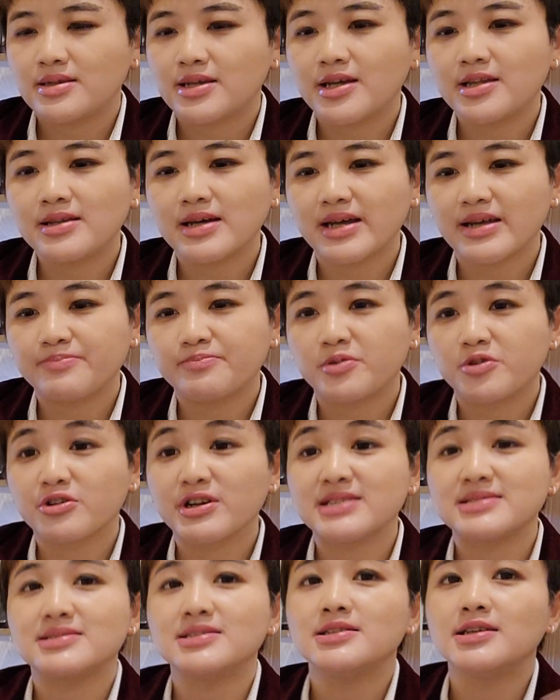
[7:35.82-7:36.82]
Then I
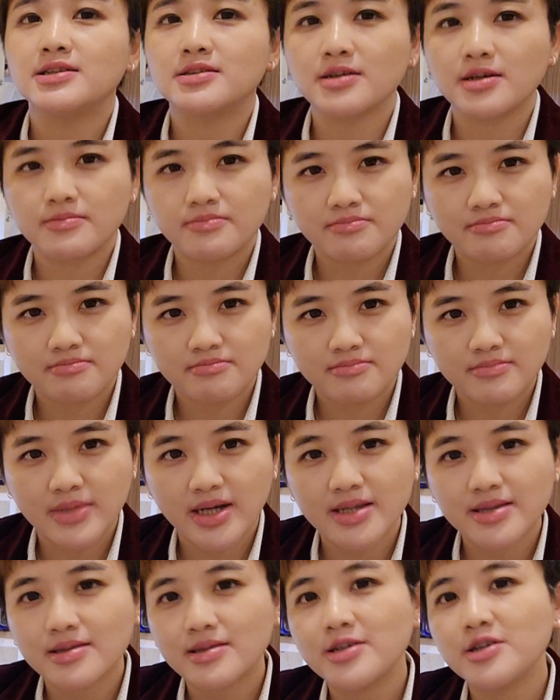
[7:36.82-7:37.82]
procrastinated
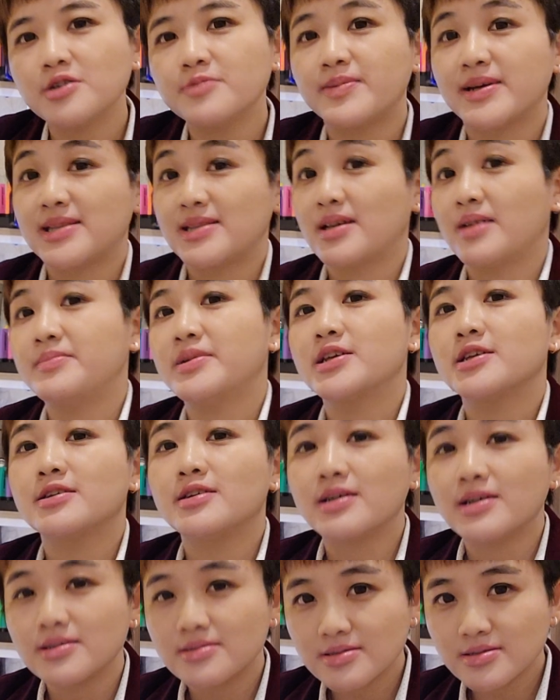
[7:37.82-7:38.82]
until pandemic
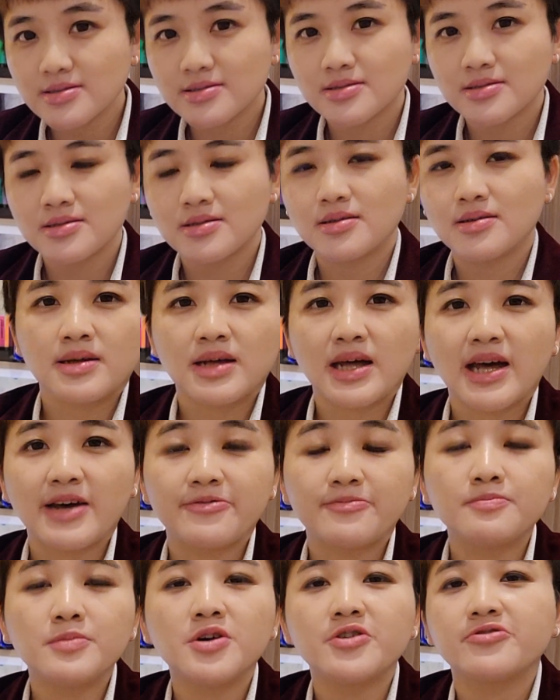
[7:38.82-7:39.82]
hits. I
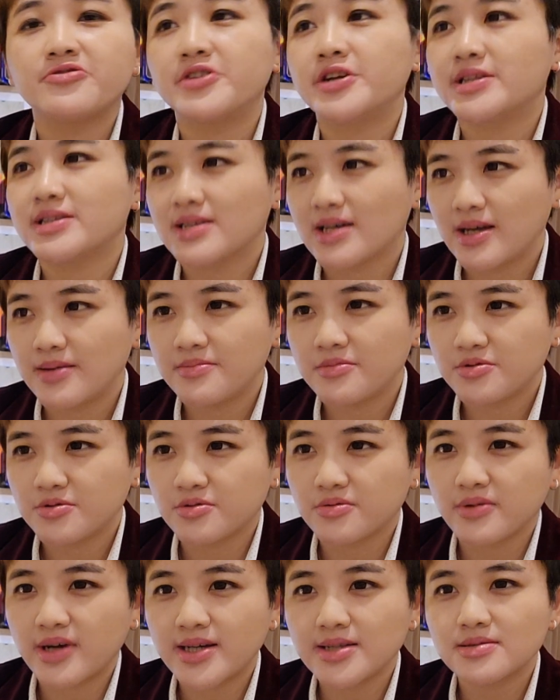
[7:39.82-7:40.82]
have more free time
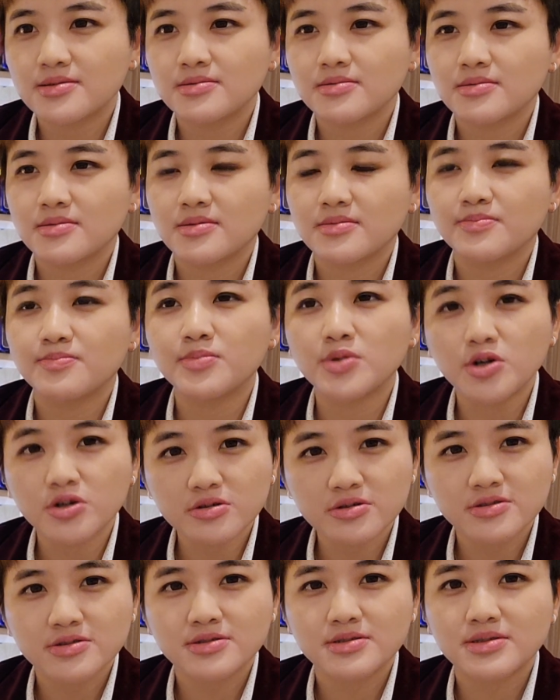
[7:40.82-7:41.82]
to write
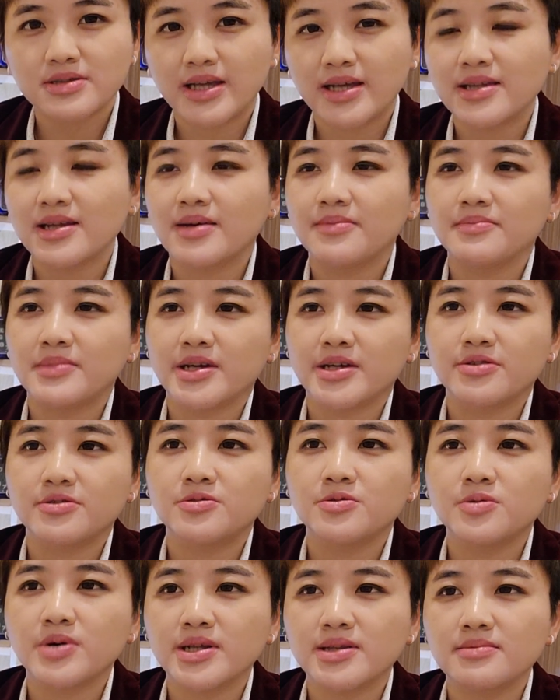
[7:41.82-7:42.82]
books. Then I'm like,
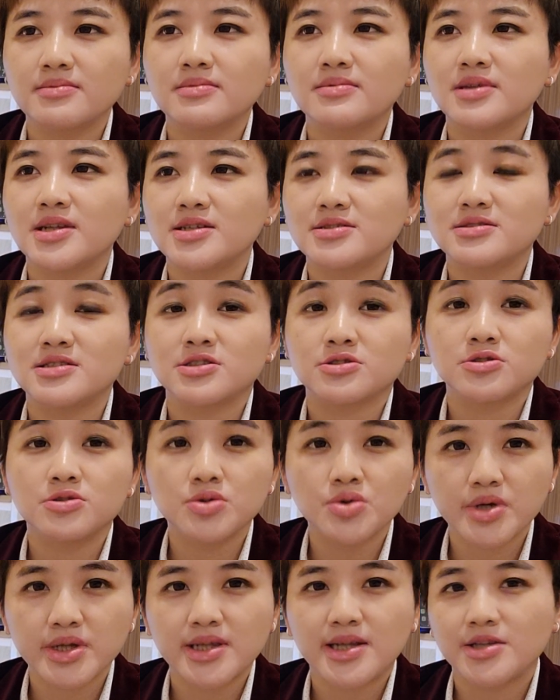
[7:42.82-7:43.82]
you know what, let's
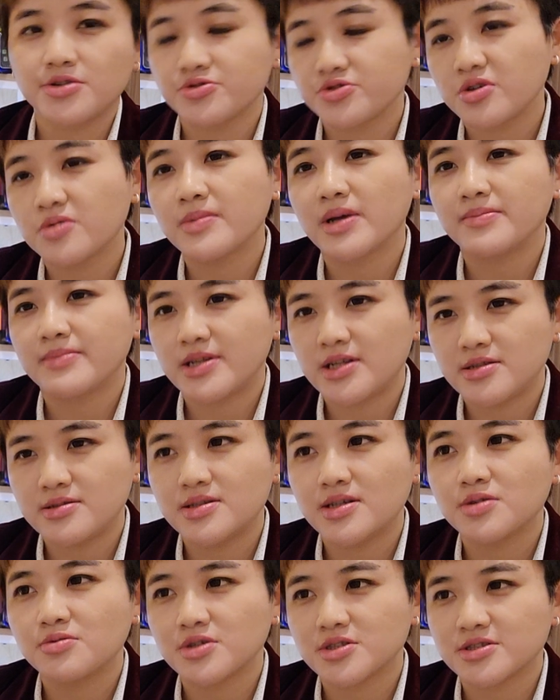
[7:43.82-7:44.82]
just do it. And also my
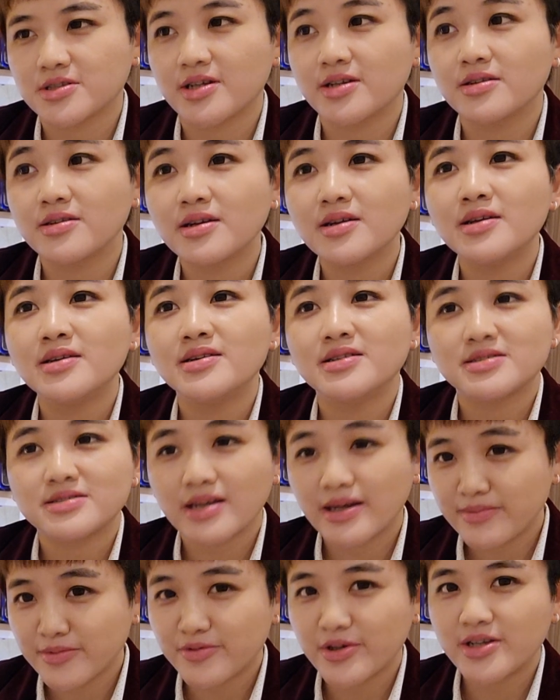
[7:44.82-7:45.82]
manager was like, it's
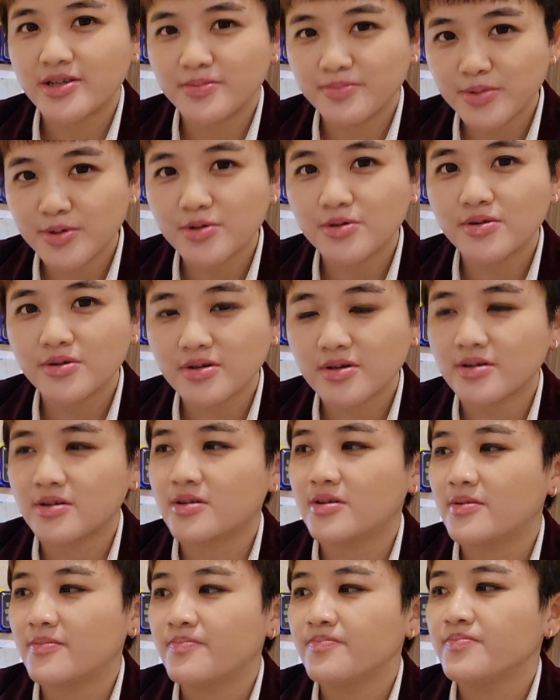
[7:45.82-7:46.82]
time to write a
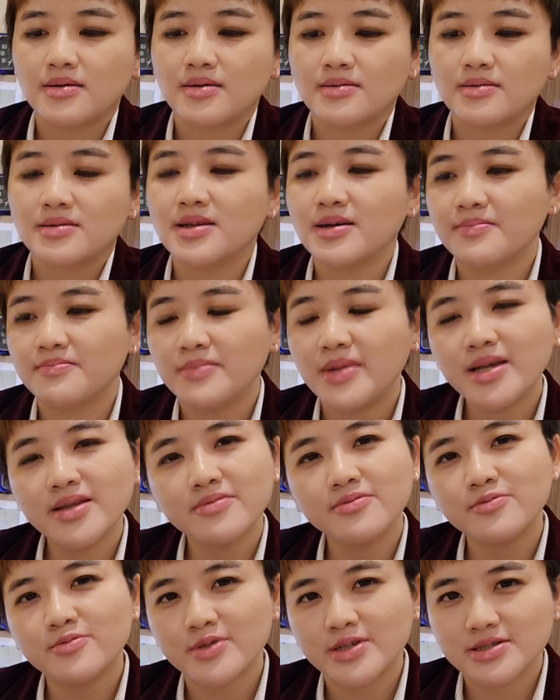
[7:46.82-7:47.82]
book. The
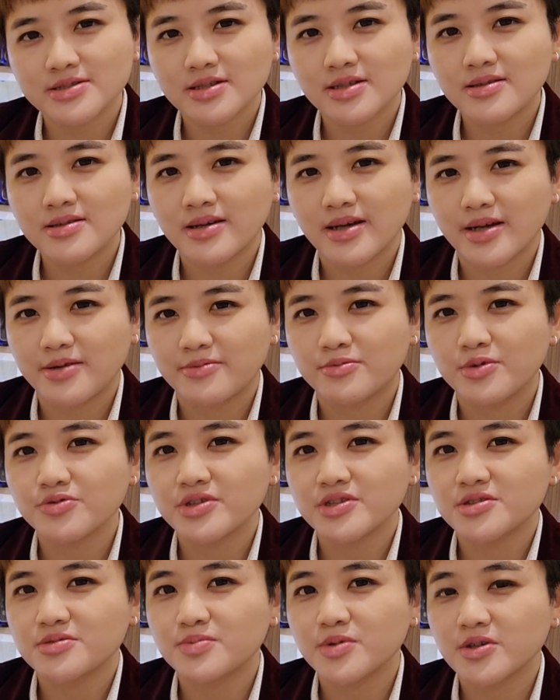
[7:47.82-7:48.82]
main reason I
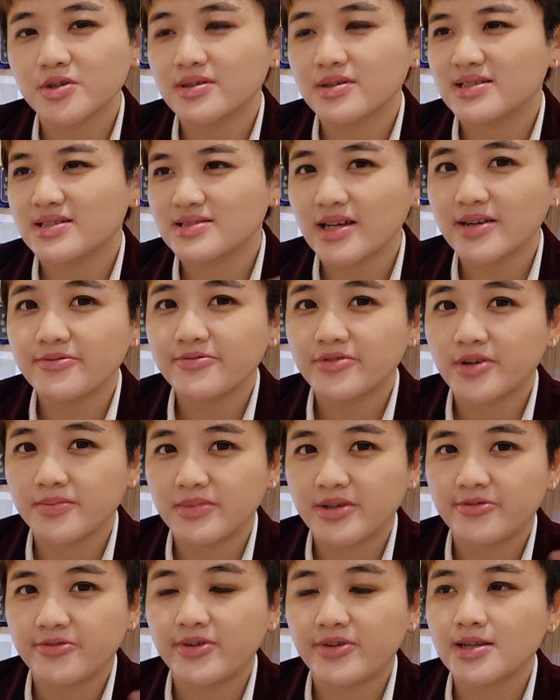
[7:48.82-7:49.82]
wrote this book, aside
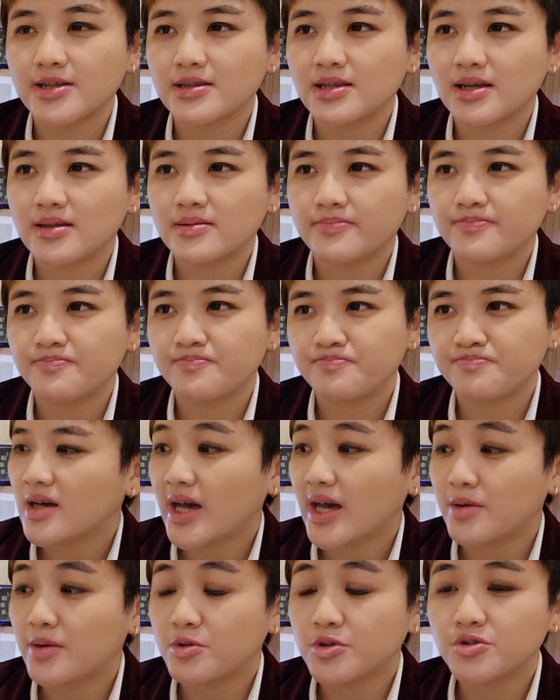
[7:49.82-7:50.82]
from the fact that
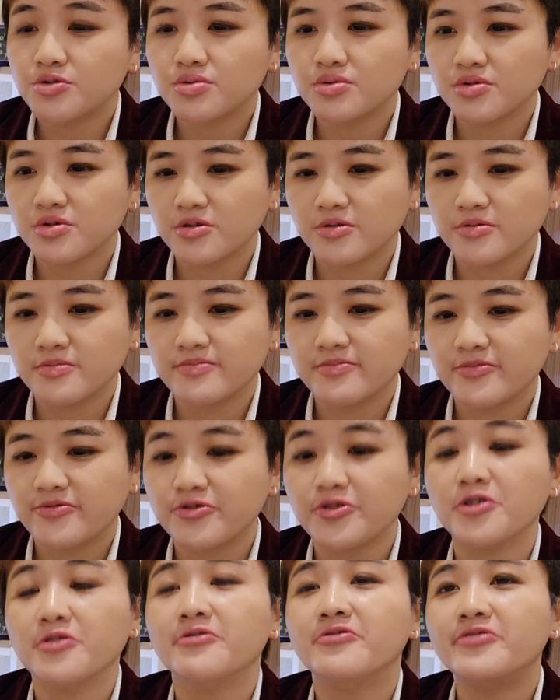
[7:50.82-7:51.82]
I want to
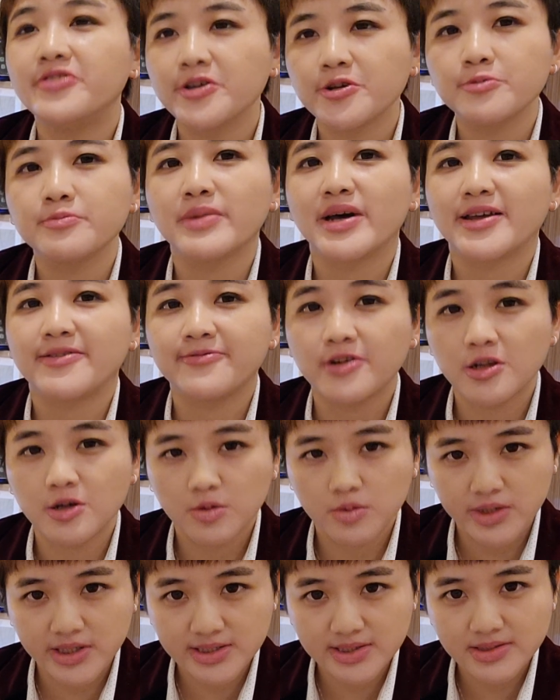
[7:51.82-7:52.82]
fulfill my
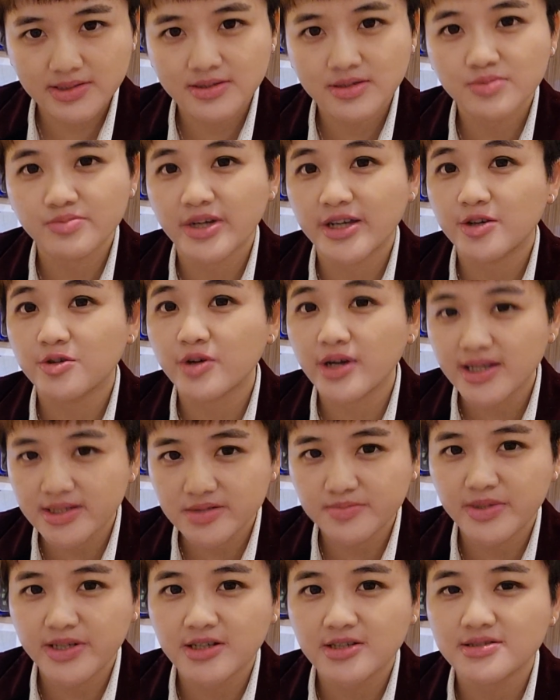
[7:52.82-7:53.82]
followers'
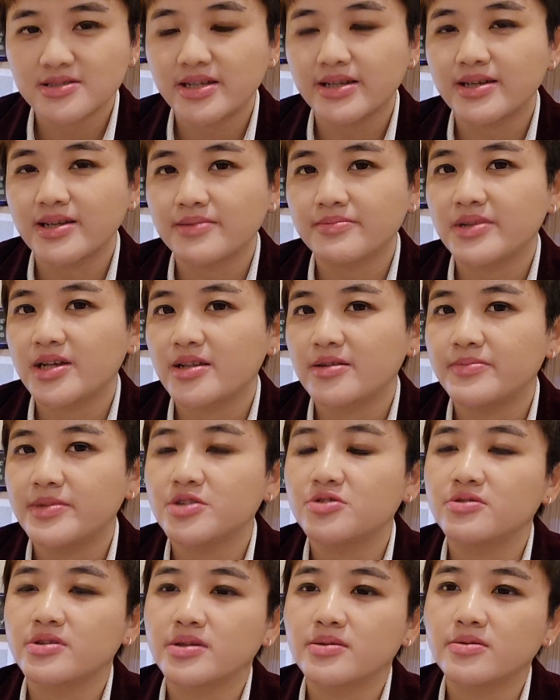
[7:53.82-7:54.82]
requests because they keep telling
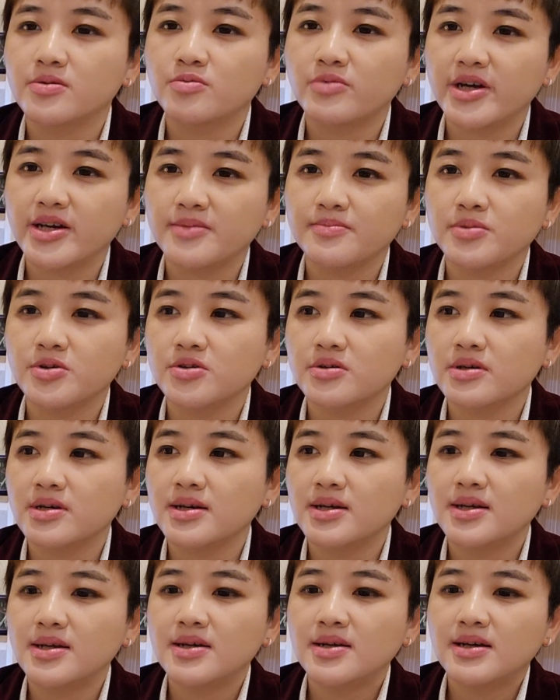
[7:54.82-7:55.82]
me to write a
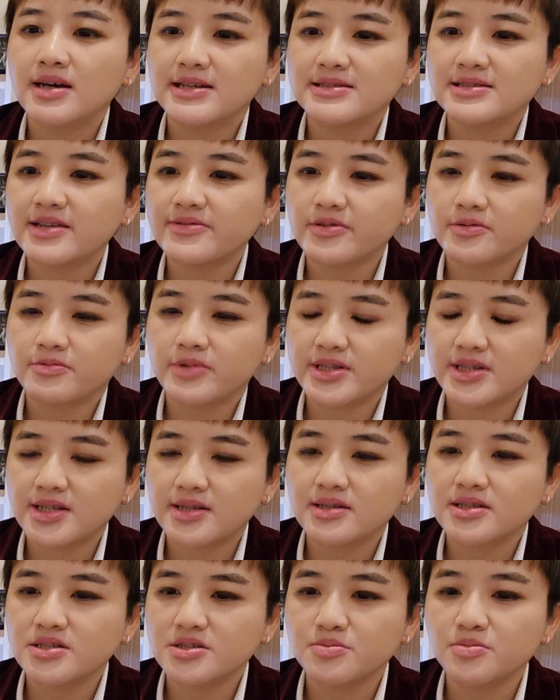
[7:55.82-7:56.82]
book, aside from
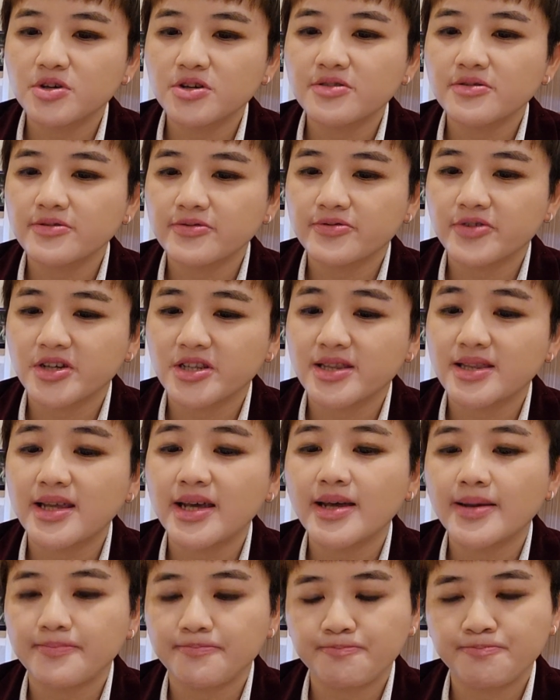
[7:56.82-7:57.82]
writing this book for
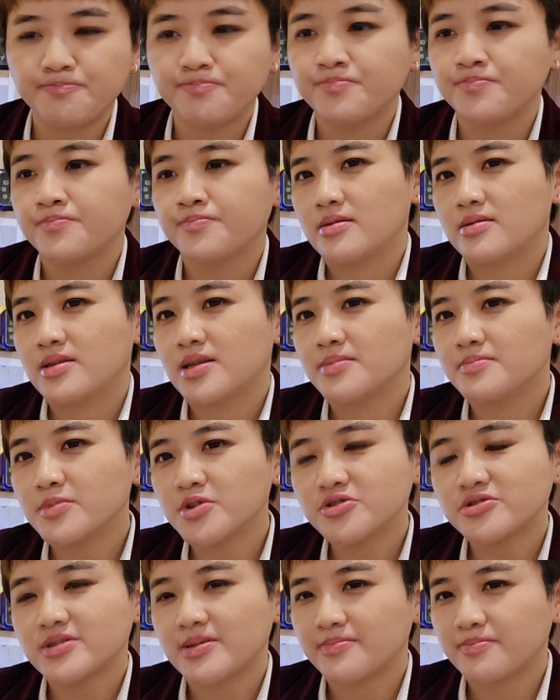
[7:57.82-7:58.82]
them, the
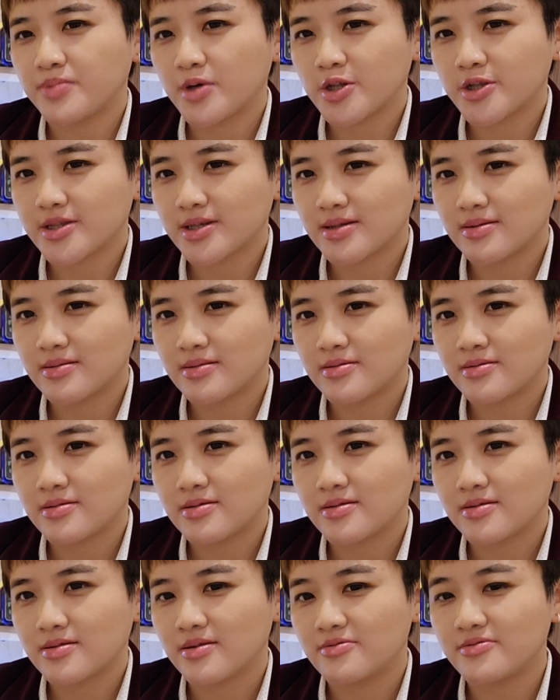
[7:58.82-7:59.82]
most
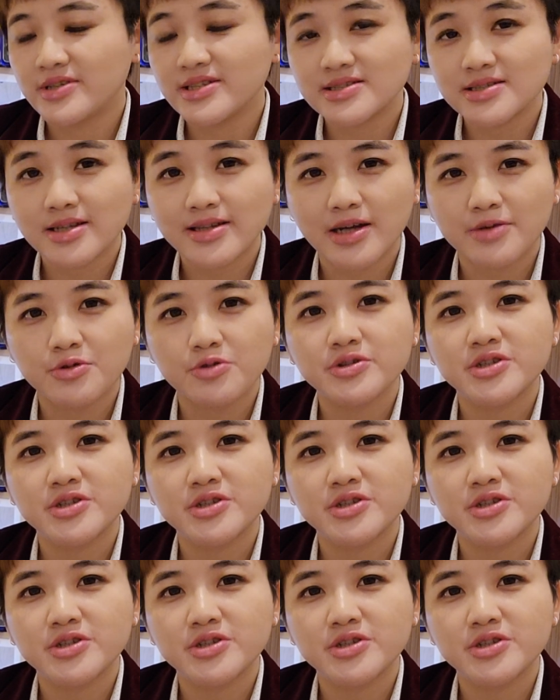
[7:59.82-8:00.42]
important reason I